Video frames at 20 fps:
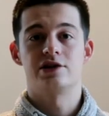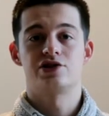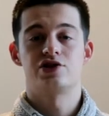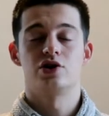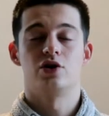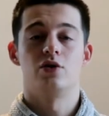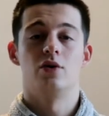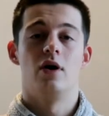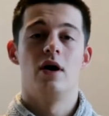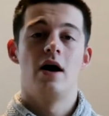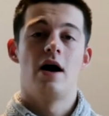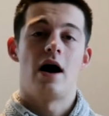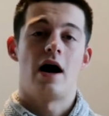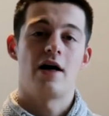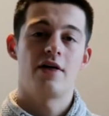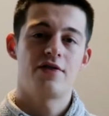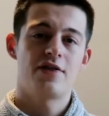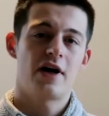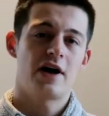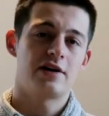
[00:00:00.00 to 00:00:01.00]
So
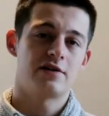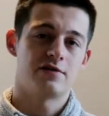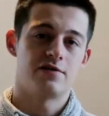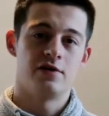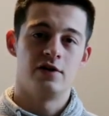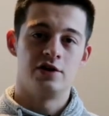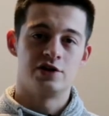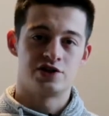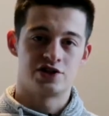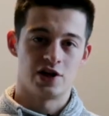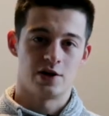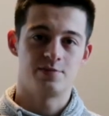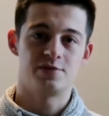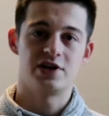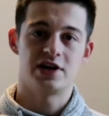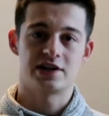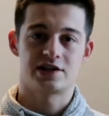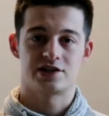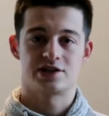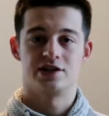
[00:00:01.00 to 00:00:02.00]
I thought of
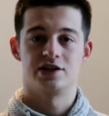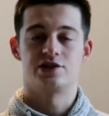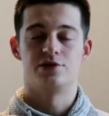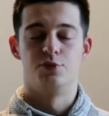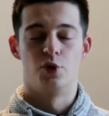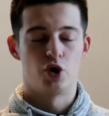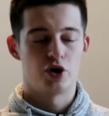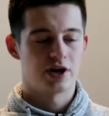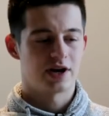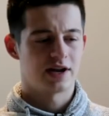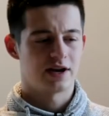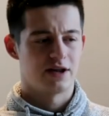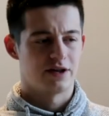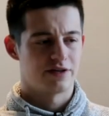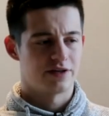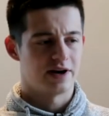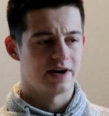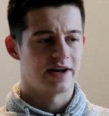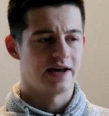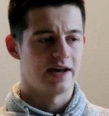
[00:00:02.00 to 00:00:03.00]
subjects this morning and I thought,